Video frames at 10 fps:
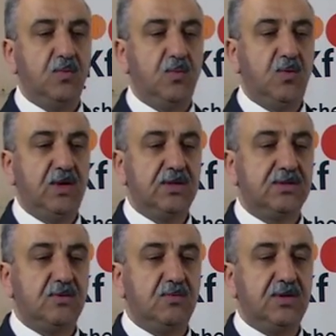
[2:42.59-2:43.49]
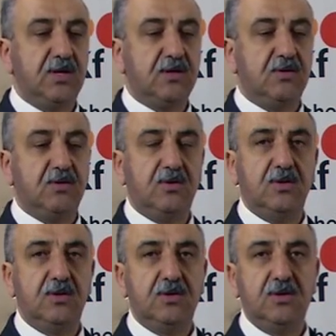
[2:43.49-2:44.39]
with what I
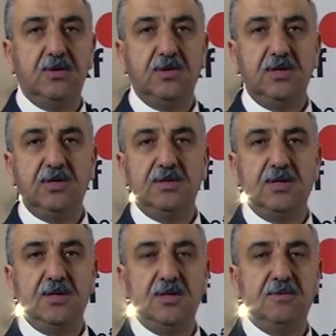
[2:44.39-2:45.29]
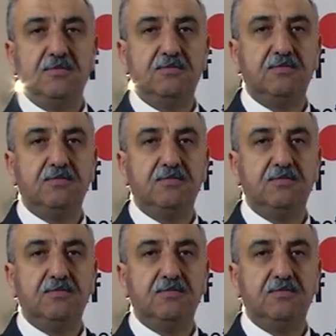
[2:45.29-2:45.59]
call in the